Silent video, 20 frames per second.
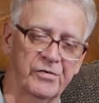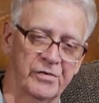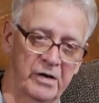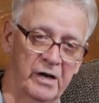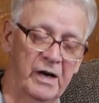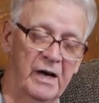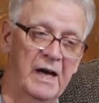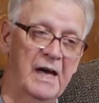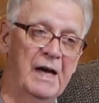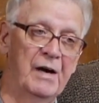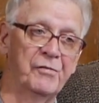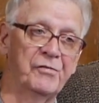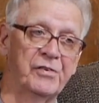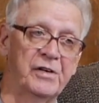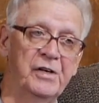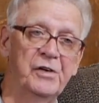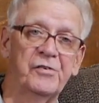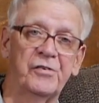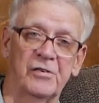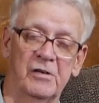and I have
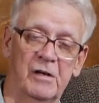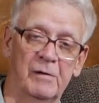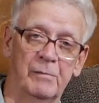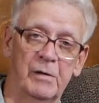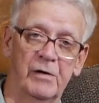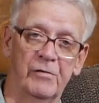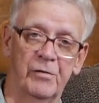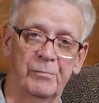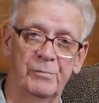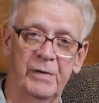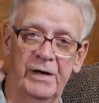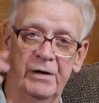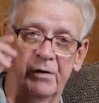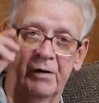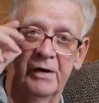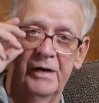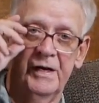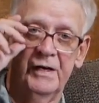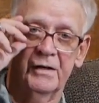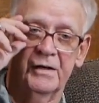seen some of them here
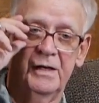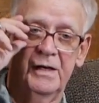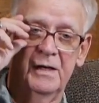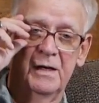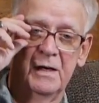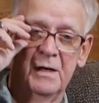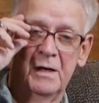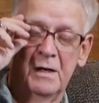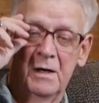lately